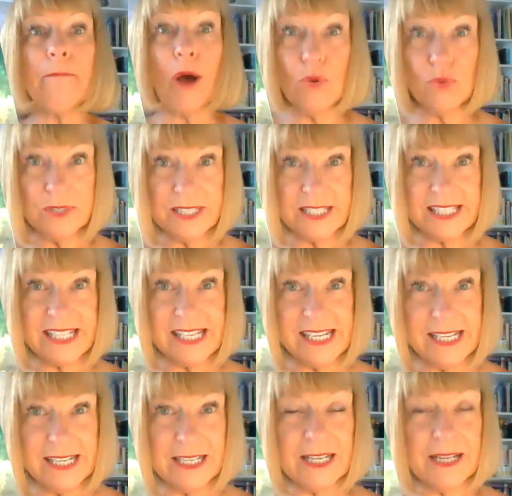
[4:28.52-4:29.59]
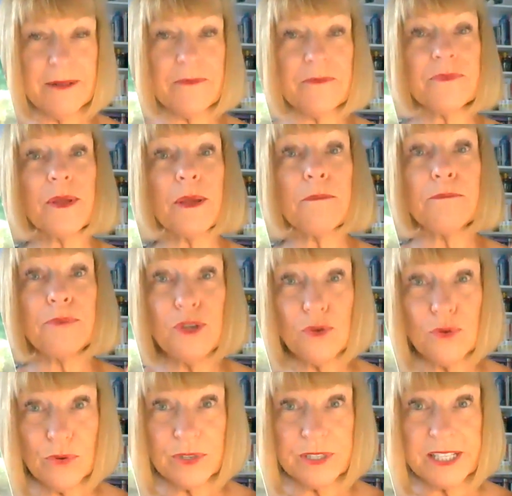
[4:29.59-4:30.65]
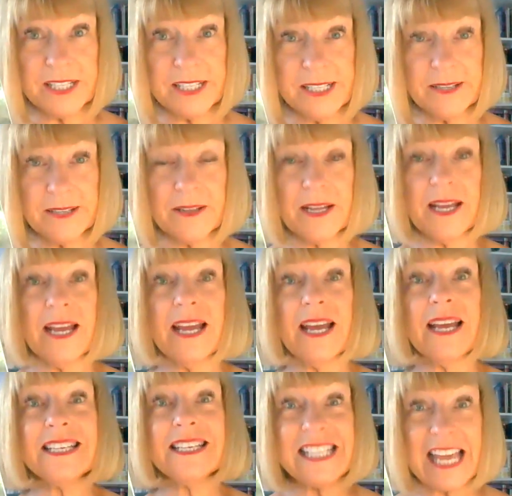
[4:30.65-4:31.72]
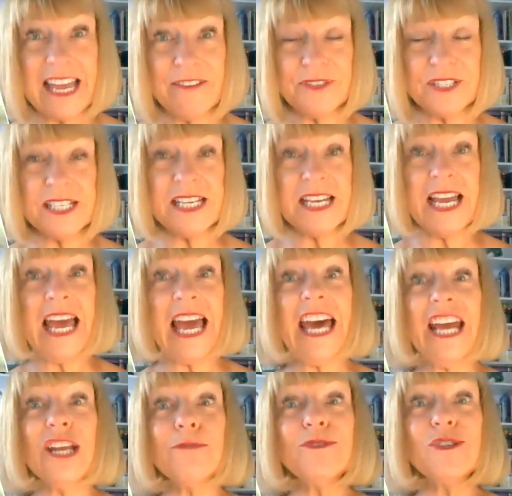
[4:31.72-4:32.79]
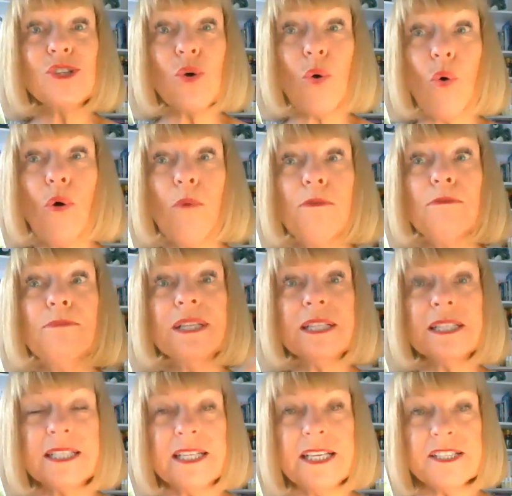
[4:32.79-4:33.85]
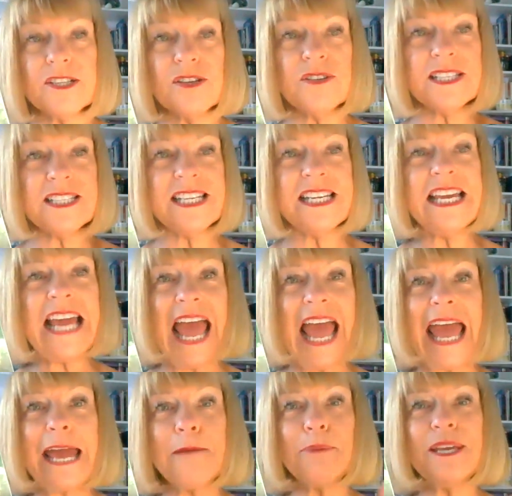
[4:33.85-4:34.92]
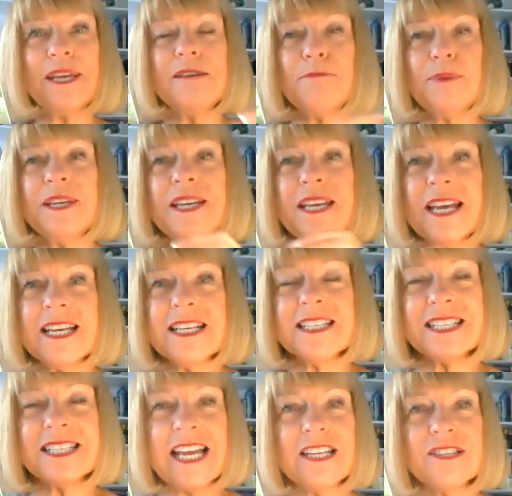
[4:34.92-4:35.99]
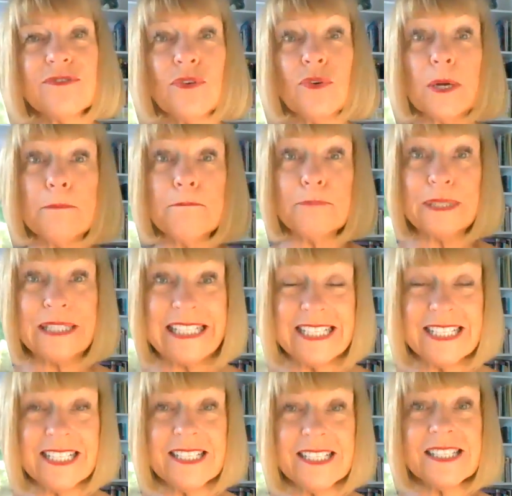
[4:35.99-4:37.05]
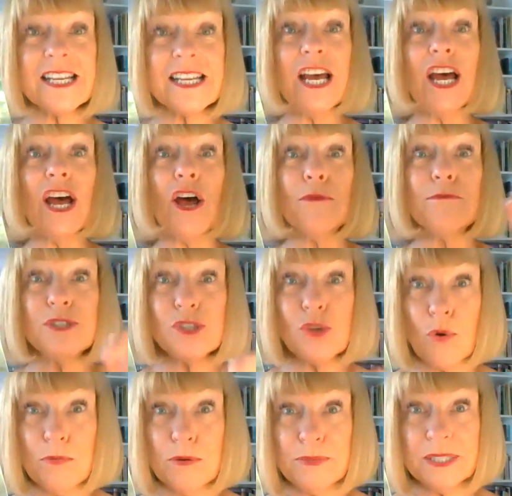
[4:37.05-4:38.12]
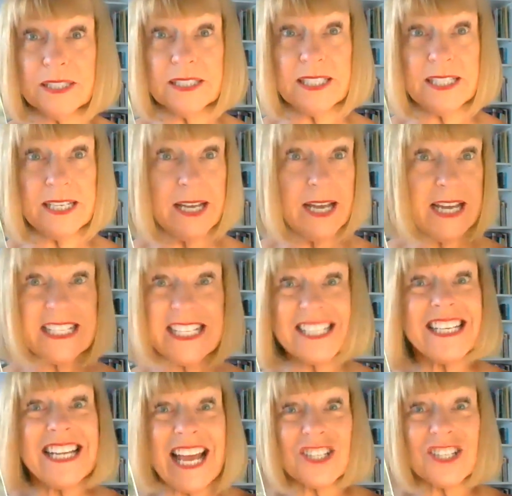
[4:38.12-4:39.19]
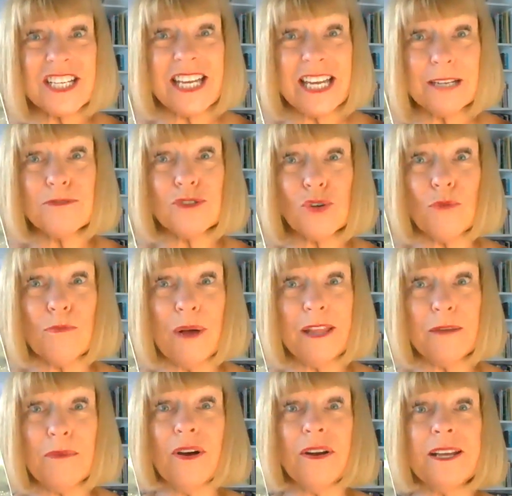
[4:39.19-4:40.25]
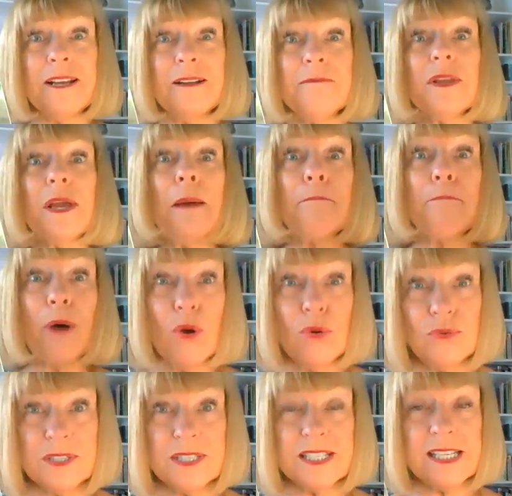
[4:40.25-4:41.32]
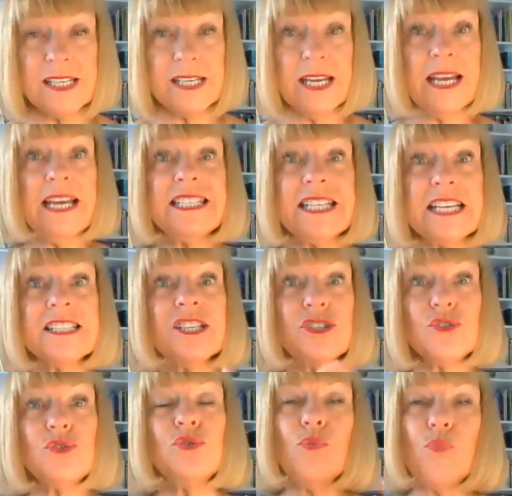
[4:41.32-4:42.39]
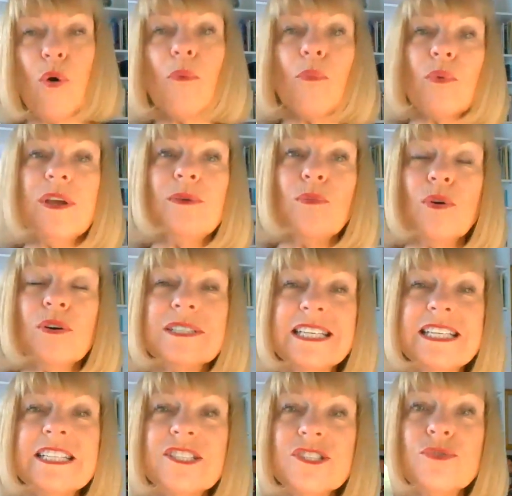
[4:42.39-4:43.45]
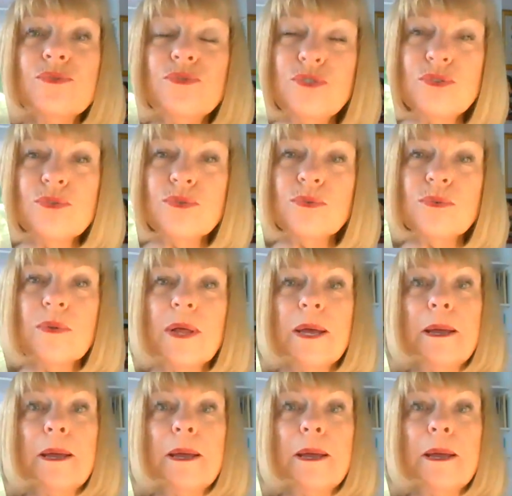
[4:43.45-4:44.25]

potency, purity, safety, and absorbability. So the CAPPS stands for completeness, absorbability, does it actually get absorbed by the body? Potency, does it do what we want it to do?